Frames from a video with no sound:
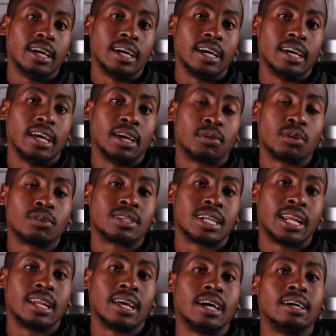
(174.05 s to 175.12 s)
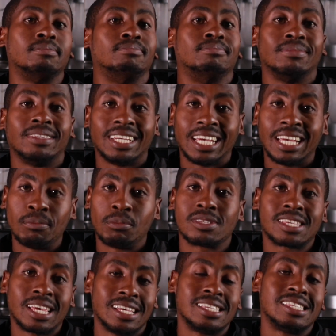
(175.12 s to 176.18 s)
a Roadrunner, in
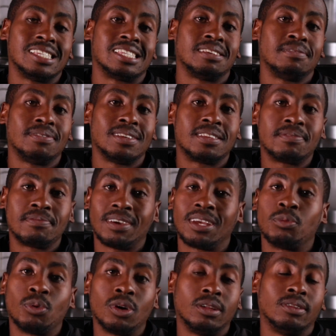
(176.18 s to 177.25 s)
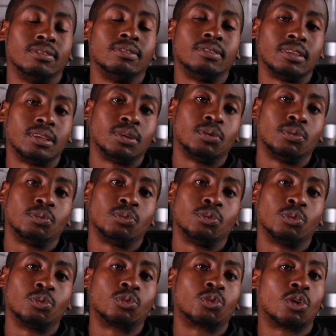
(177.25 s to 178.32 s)
most cases, if it's fed well,
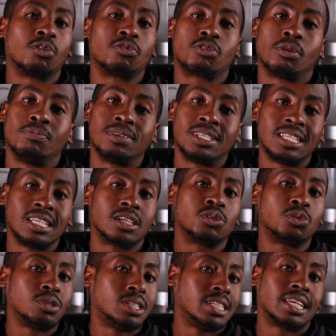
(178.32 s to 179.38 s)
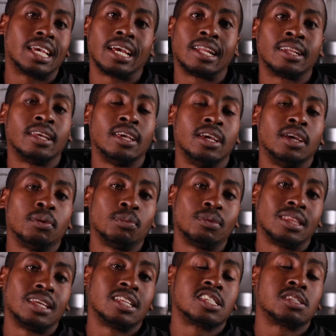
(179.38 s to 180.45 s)
will grow from chick to chicken
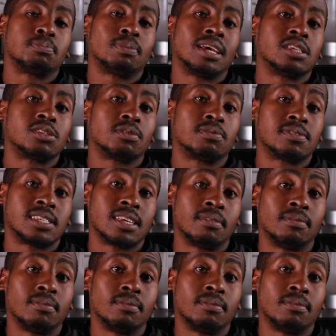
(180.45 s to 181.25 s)
within a space of